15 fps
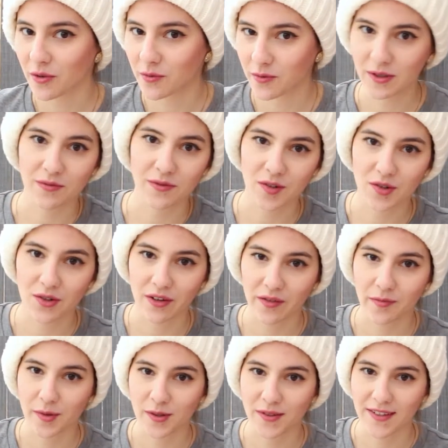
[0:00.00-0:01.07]
of what Function
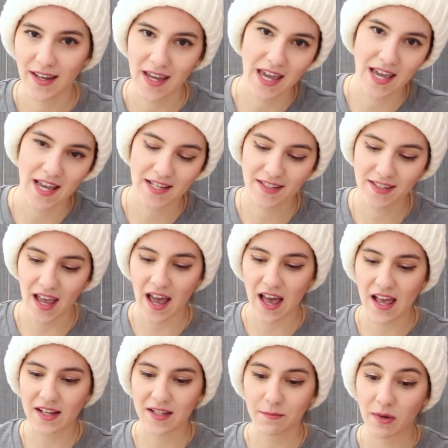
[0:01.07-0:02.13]
of Beauty is
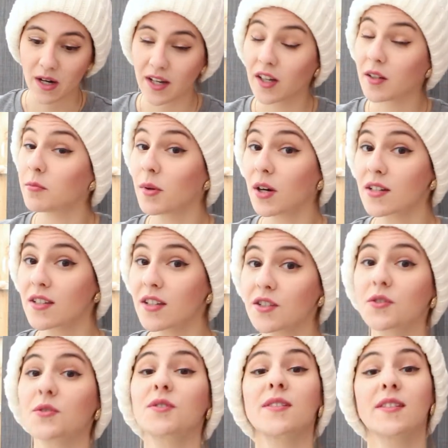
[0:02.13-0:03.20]
and my unboxing,
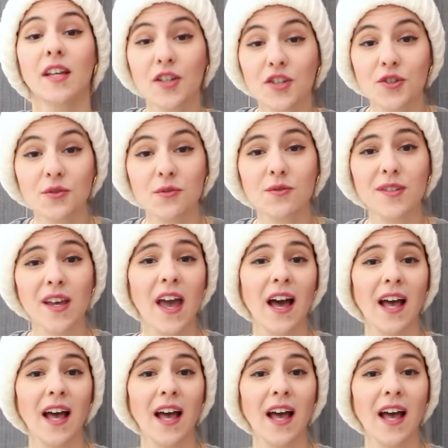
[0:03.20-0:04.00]
so stay tuned.